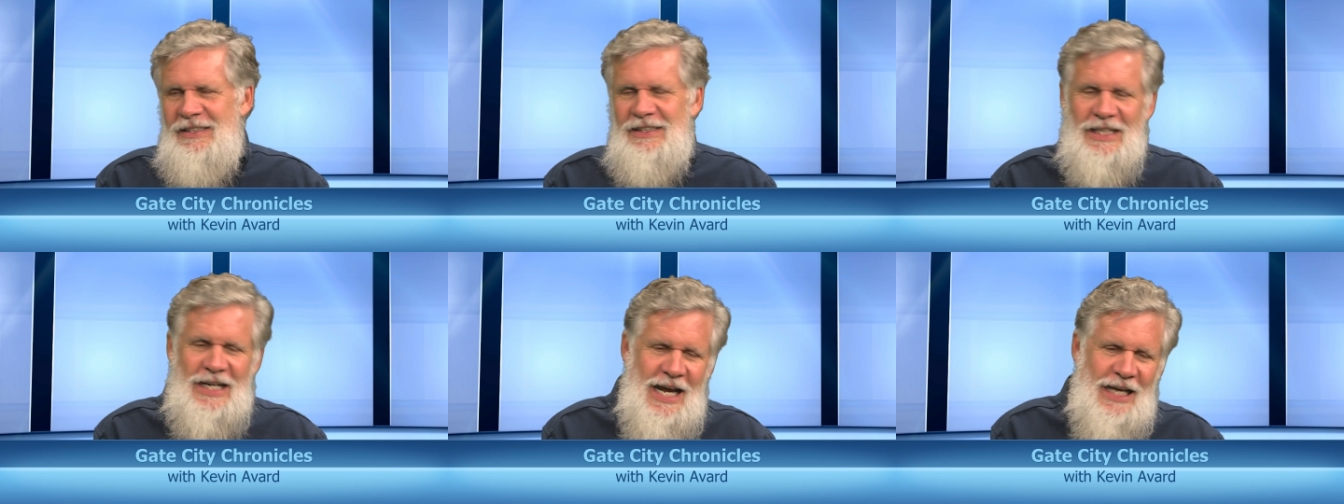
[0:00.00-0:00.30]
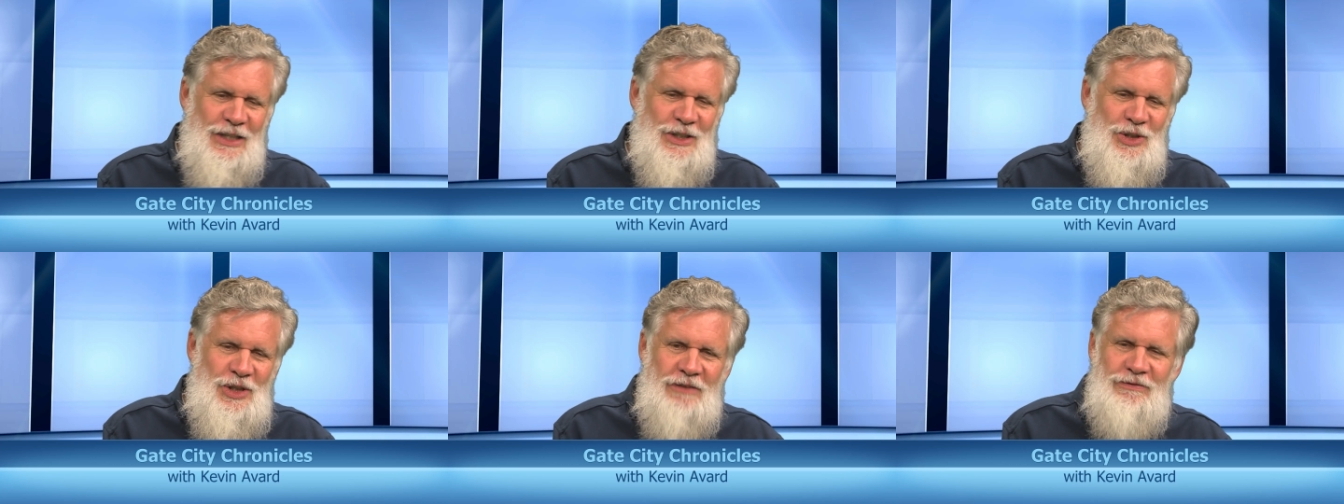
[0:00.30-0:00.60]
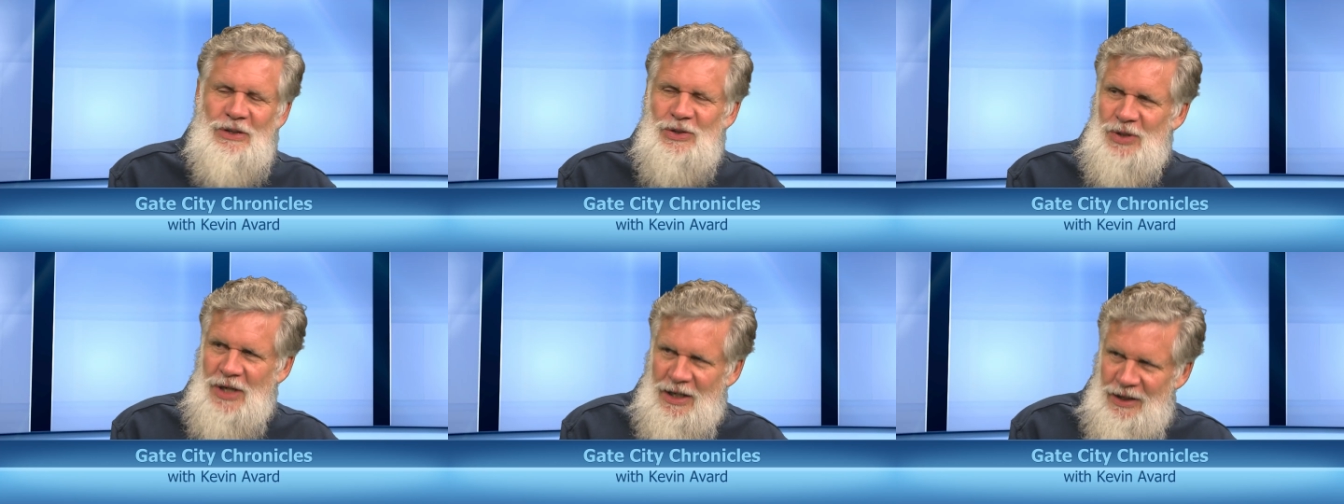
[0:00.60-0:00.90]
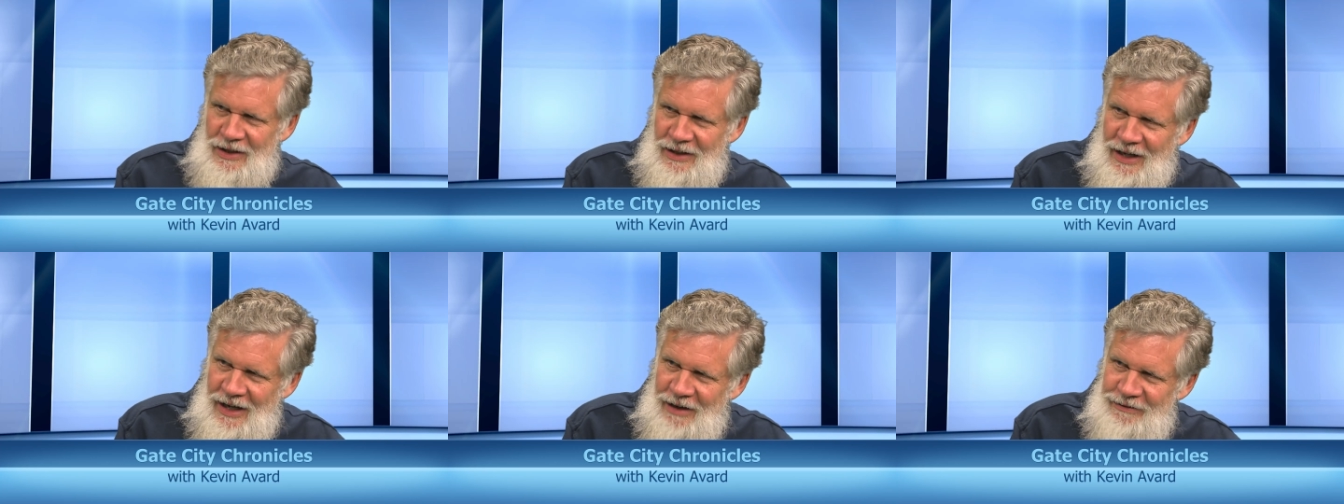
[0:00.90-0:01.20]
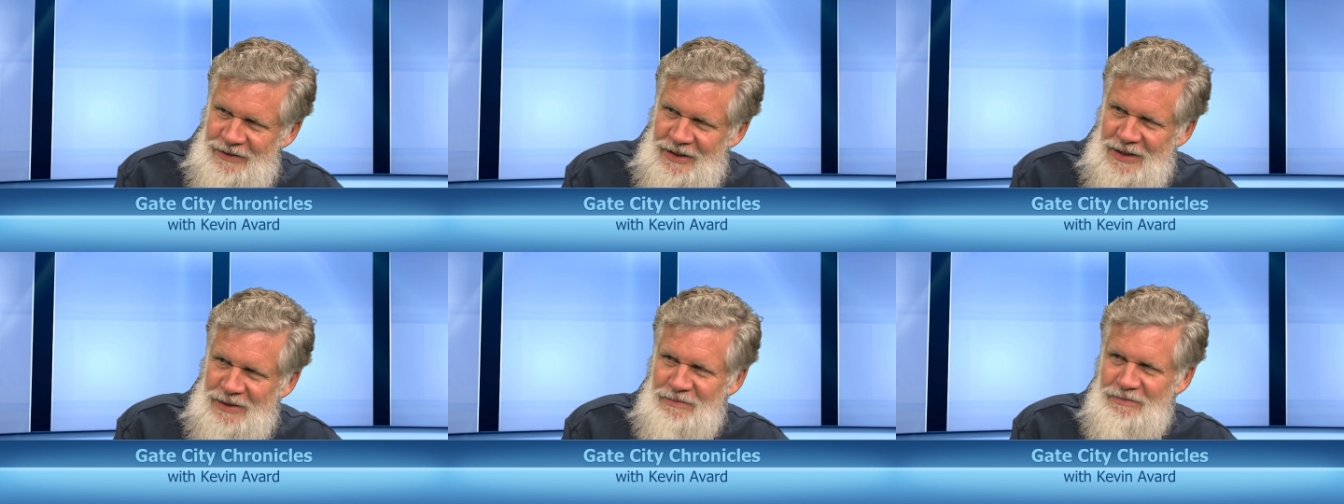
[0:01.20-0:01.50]
Today, the shifter's on the
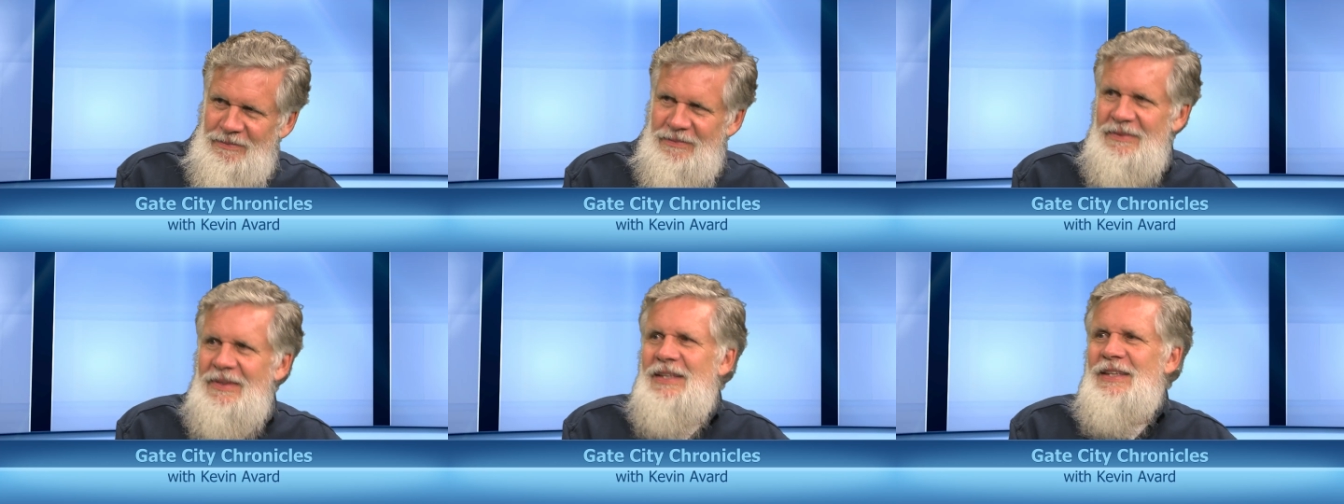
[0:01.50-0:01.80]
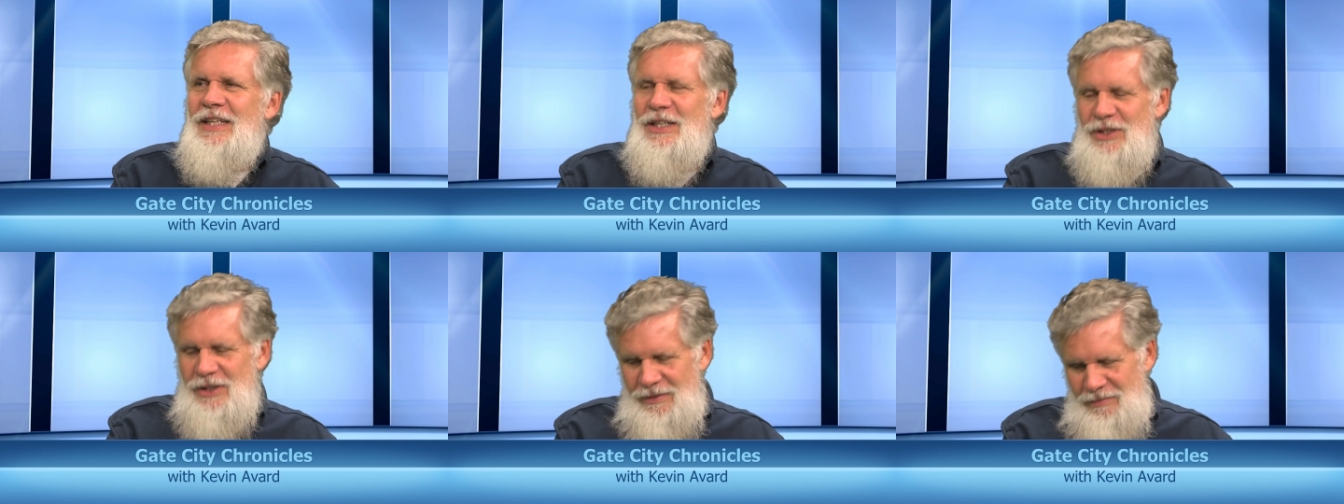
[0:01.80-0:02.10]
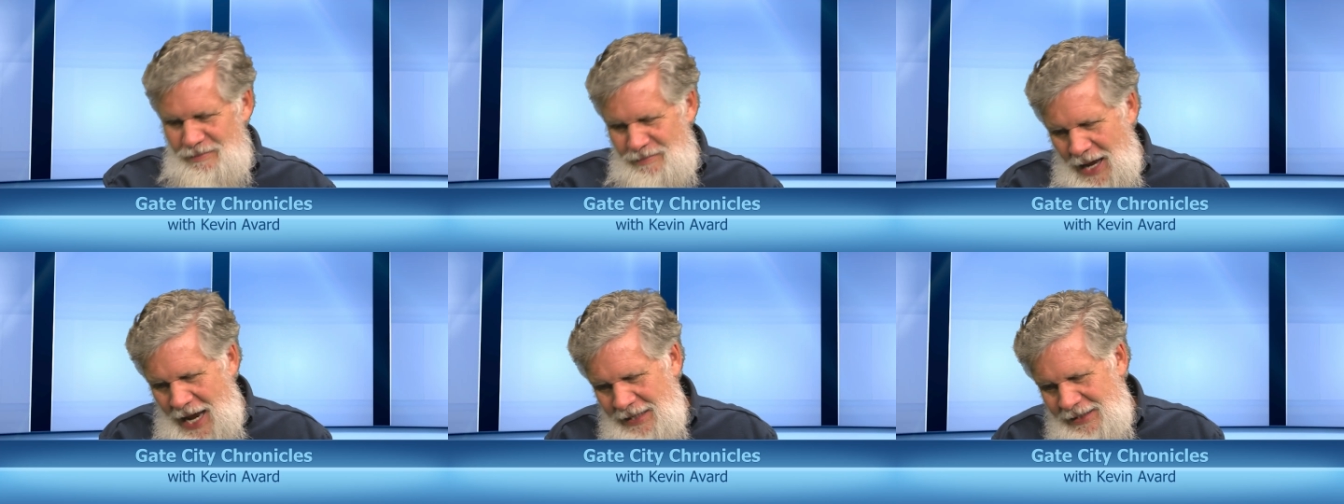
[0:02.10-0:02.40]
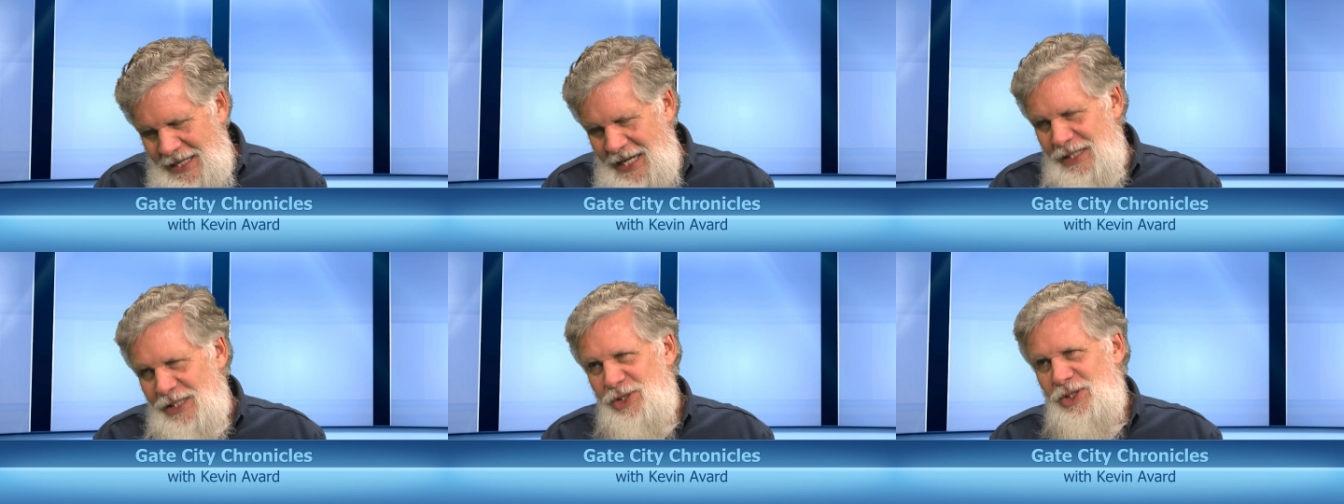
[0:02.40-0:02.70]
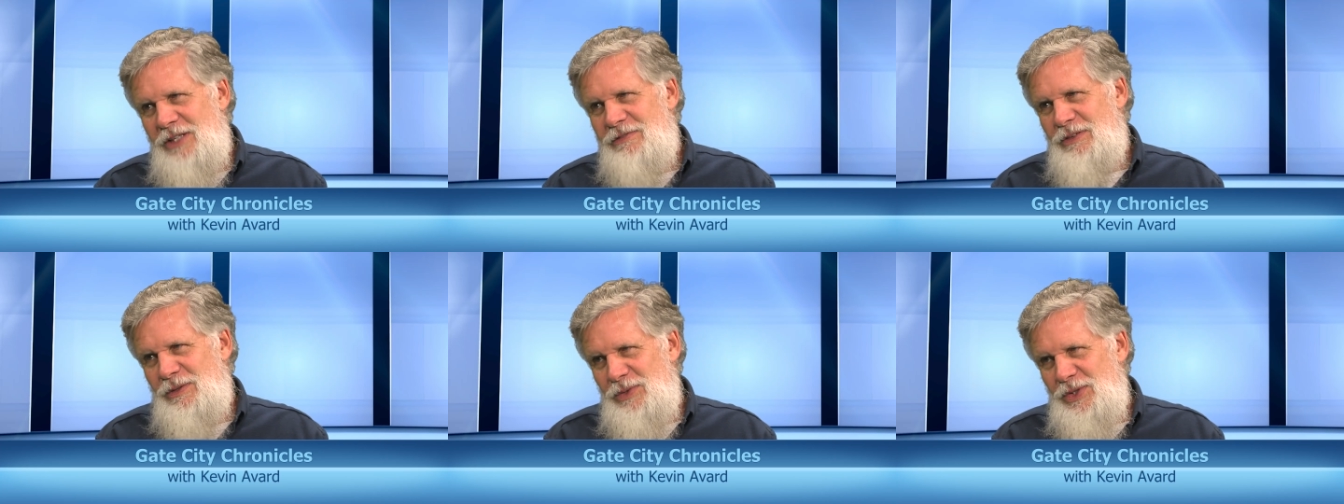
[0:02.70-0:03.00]
left. Yeah. Back then, the
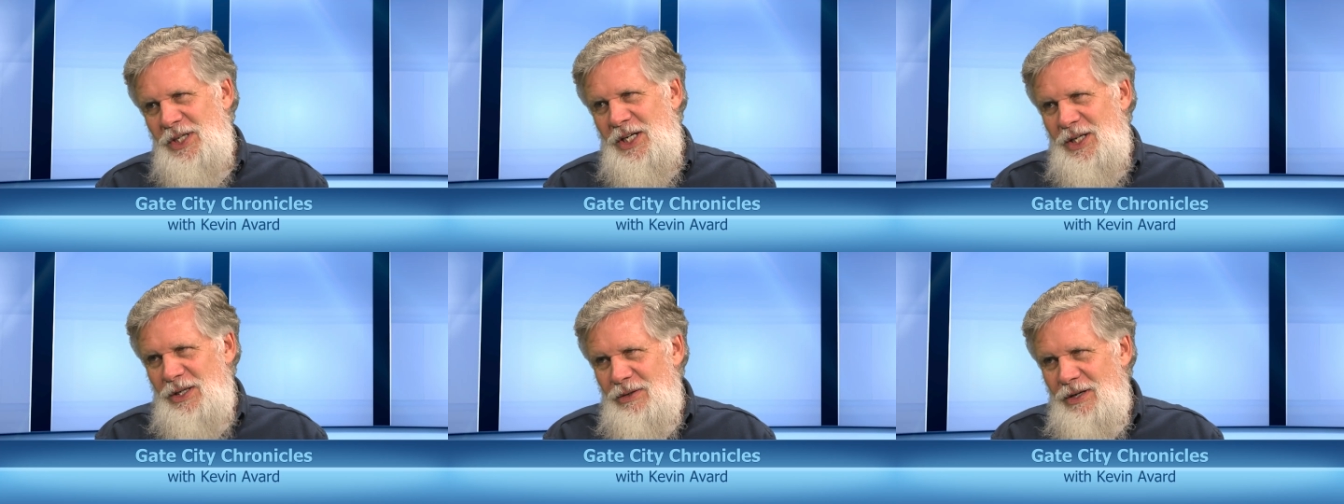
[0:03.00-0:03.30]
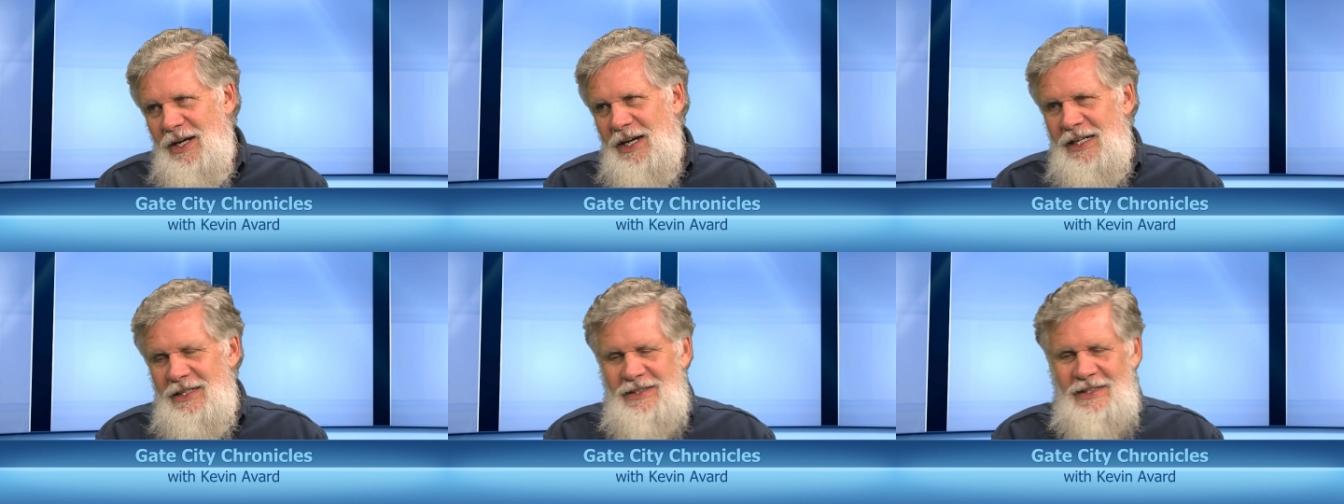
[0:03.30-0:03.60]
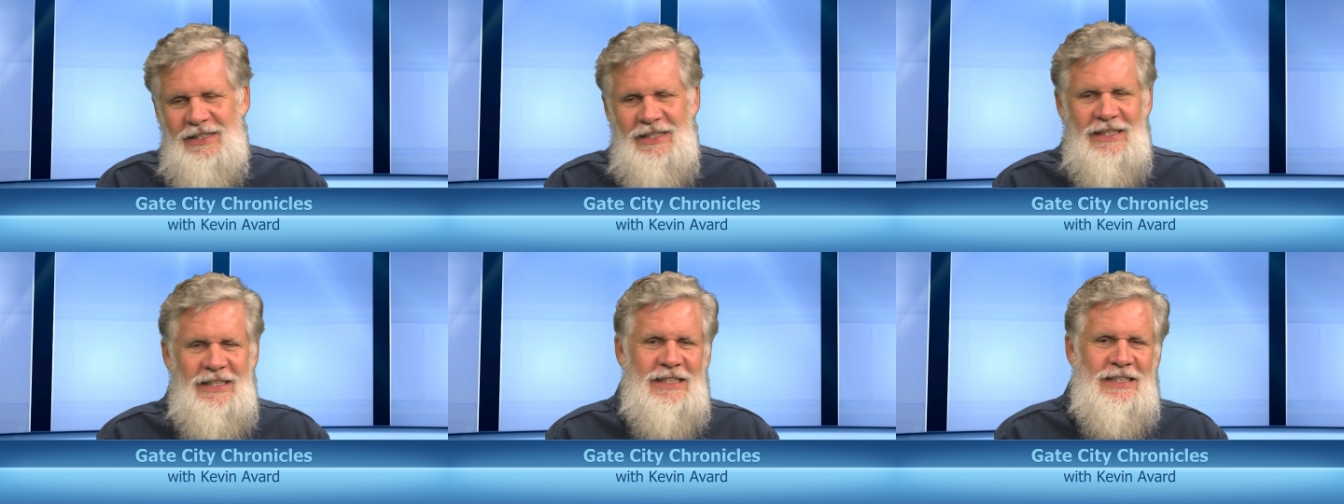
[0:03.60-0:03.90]
shifter was on the right.